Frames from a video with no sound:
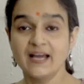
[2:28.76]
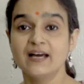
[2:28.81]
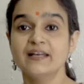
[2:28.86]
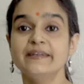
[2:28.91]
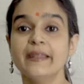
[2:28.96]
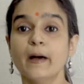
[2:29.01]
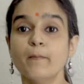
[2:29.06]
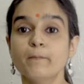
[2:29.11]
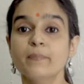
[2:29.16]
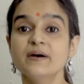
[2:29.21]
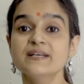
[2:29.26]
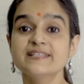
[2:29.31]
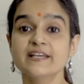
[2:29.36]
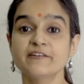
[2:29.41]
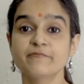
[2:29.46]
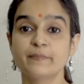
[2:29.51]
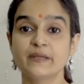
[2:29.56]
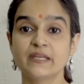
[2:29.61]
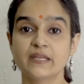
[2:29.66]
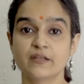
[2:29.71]
Numbers
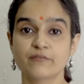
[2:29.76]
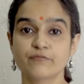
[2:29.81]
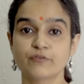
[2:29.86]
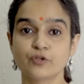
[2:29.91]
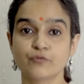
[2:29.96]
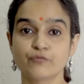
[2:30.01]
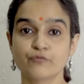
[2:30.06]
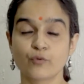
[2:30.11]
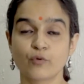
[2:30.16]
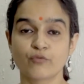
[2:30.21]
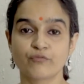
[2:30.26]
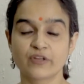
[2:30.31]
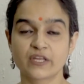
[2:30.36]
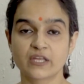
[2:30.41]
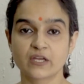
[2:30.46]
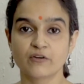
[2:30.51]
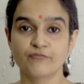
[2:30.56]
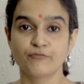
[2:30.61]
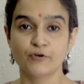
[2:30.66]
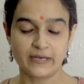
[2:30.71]
have been given over
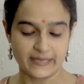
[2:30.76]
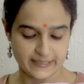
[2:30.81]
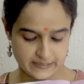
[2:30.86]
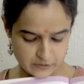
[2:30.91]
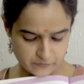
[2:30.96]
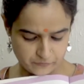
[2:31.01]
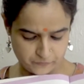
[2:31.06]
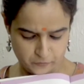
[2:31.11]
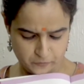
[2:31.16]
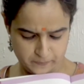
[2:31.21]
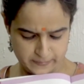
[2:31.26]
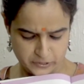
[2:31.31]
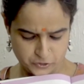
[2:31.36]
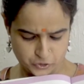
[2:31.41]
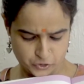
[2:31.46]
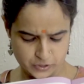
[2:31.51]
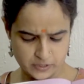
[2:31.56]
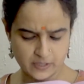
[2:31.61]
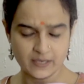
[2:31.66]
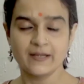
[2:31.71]
here for letter
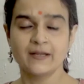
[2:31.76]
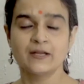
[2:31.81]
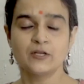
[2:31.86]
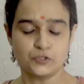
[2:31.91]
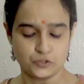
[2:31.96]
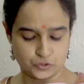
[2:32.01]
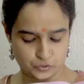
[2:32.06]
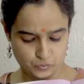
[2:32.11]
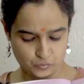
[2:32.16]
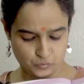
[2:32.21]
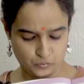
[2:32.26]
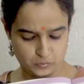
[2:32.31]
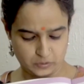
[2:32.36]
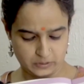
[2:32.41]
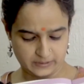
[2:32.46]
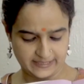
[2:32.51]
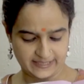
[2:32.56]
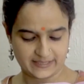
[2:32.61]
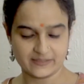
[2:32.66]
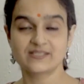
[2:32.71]
formation. So
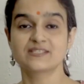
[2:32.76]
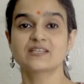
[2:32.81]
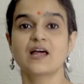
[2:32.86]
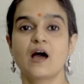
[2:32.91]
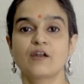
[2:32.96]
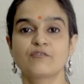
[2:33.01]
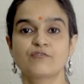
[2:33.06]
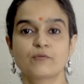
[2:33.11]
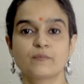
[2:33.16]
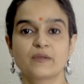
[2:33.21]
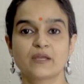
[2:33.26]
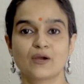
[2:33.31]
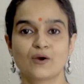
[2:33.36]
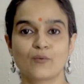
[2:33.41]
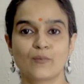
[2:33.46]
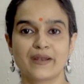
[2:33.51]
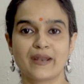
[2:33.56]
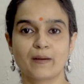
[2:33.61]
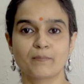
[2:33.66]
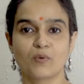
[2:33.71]
they can start from here
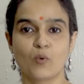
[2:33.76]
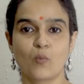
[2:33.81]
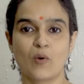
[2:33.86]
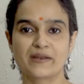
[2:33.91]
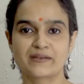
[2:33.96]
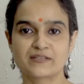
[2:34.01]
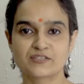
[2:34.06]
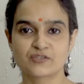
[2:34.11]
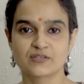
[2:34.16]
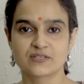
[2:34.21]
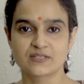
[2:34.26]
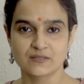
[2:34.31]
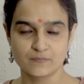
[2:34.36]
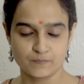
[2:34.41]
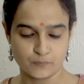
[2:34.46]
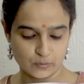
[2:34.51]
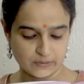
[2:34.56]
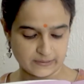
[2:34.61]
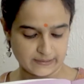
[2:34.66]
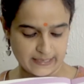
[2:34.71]
where number 1 is written,
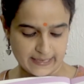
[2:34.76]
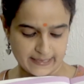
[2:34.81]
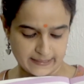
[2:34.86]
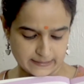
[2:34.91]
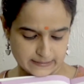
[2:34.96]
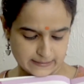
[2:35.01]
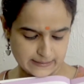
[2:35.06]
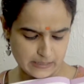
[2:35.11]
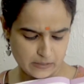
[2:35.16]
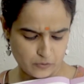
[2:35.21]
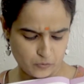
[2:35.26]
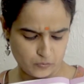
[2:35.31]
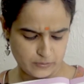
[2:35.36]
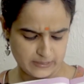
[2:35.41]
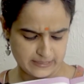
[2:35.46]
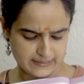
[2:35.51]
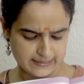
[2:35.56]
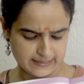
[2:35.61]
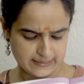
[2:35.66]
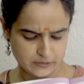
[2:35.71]
pull the line down,
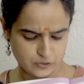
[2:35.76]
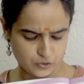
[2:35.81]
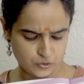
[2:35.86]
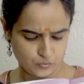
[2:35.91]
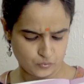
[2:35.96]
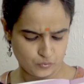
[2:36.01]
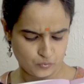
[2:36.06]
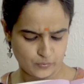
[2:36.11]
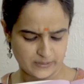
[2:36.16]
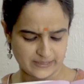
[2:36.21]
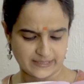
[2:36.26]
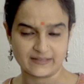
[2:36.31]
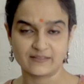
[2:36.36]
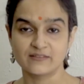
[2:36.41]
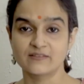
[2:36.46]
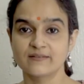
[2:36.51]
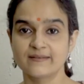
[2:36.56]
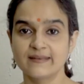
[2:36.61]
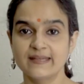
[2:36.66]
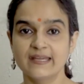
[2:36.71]
and then 2 and then
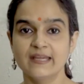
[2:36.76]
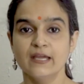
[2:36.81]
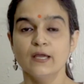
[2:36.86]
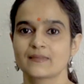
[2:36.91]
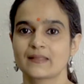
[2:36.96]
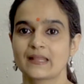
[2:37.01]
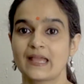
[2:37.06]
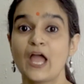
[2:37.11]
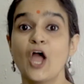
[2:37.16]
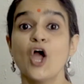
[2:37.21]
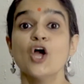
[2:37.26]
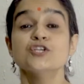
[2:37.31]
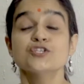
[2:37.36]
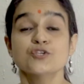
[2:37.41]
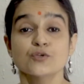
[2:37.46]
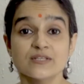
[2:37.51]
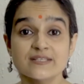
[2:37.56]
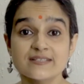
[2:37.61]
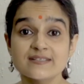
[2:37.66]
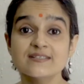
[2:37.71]
3.
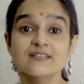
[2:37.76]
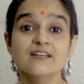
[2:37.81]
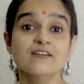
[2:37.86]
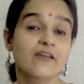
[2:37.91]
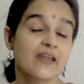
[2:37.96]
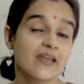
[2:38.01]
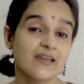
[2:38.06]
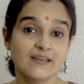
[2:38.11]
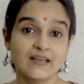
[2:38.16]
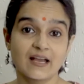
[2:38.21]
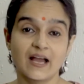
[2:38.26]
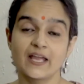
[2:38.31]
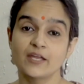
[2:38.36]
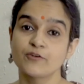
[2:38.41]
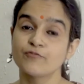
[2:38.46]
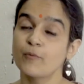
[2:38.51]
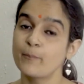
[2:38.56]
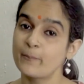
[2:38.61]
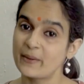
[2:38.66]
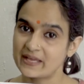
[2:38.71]
So this is a great guide
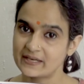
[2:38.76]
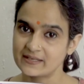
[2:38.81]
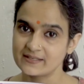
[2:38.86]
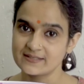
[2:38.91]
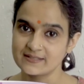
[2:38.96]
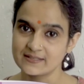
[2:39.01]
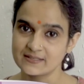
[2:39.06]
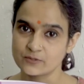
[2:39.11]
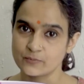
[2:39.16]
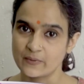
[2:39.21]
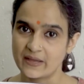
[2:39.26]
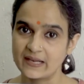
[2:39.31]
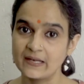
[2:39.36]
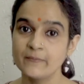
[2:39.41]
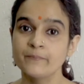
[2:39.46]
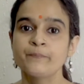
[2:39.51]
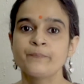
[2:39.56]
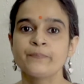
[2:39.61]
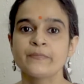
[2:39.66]
for parents as well.